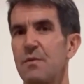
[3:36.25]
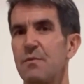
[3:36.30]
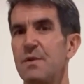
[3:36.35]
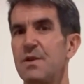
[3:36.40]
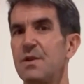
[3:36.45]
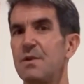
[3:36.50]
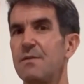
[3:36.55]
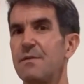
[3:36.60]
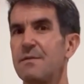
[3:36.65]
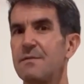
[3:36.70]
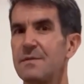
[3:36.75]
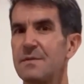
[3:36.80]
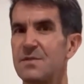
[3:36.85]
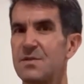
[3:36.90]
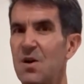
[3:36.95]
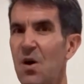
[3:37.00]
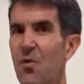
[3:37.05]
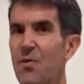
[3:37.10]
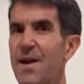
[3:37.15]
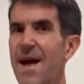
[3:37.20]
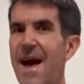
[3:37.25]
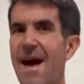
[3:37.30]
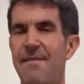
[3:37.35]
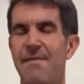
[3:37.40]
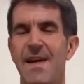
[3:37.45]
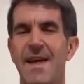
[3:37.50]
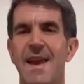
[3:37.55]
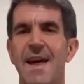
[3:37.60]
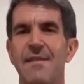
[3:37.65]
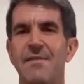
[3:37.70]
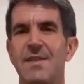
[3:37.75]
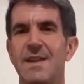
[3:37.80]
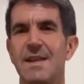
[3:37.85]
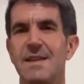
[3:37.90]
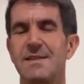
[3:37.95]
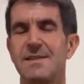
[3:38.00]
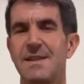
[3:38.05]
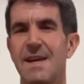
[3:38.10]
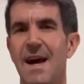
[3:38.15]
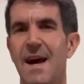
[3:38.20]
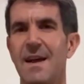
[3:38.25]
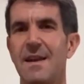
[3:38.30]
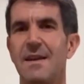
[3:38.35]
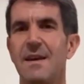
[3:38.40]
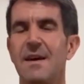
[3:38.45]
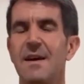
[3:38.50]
when you don't have that evidence yet.